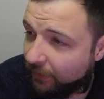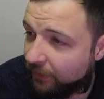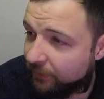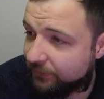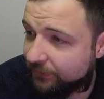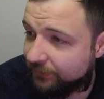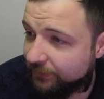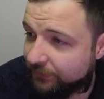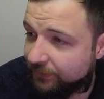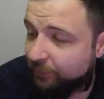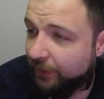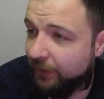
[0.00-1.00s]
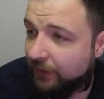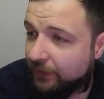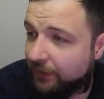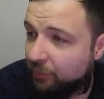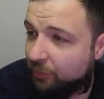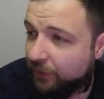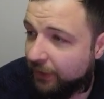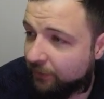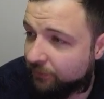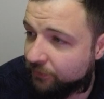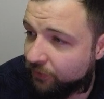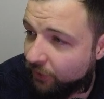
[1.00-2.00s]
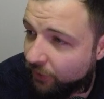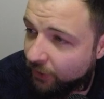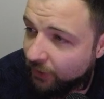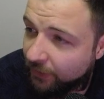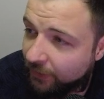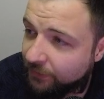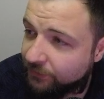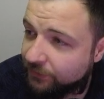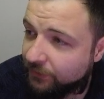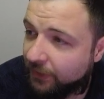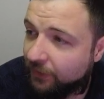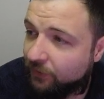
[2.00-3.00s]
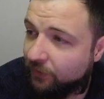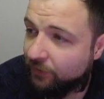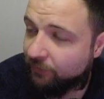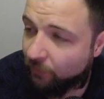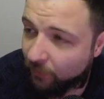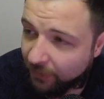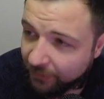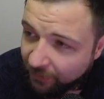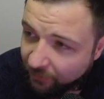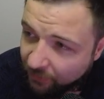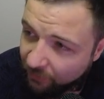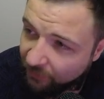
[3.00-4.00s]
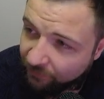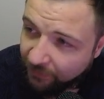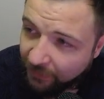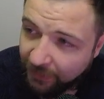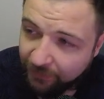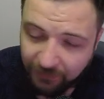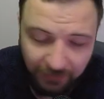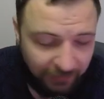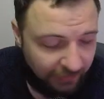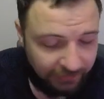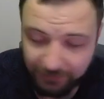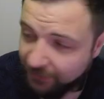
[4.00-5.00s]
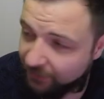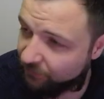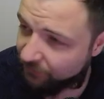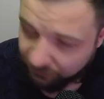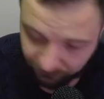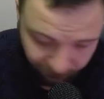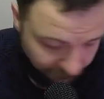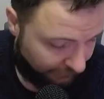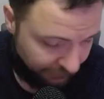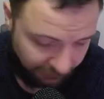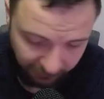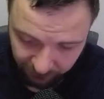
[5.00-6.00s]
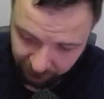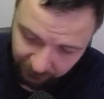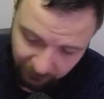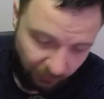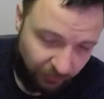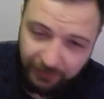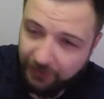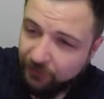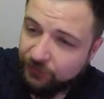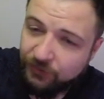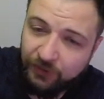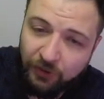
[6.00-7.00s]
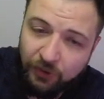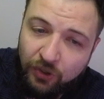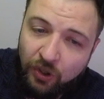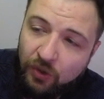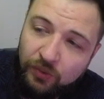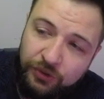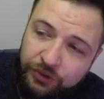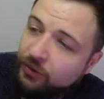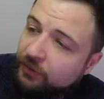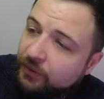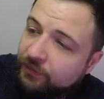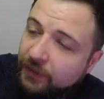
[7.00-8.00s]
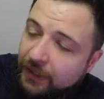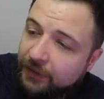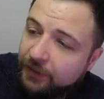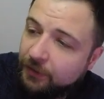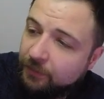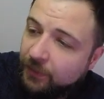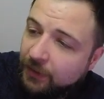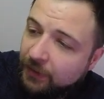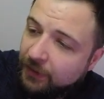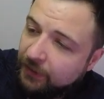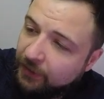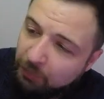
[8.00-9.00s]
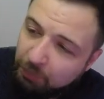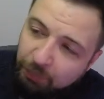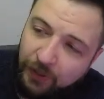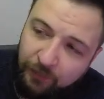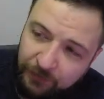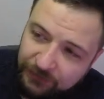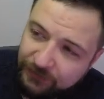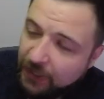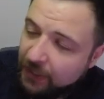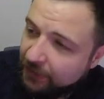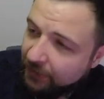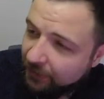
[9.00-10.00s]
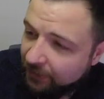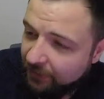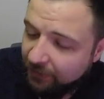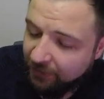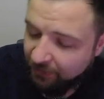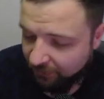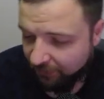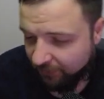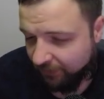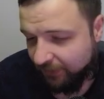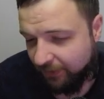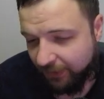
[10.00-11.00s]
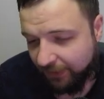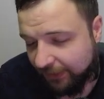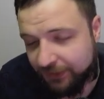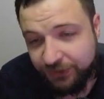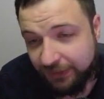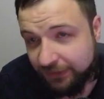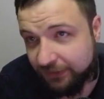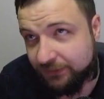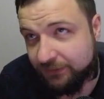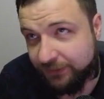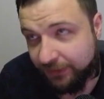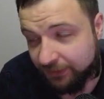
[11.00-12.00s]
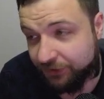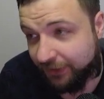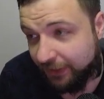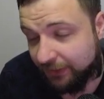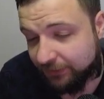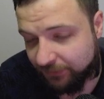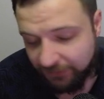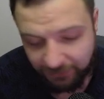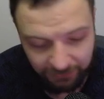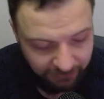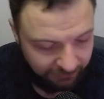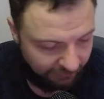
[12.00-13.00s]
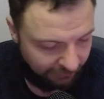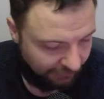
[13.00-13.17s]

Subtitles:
I was anticipating that break of 30 into that 34 again, 35. The thing was just flushing. It looked like it was going to go, showed the volume, then bum, it's nothing. And I traded 10 shares. And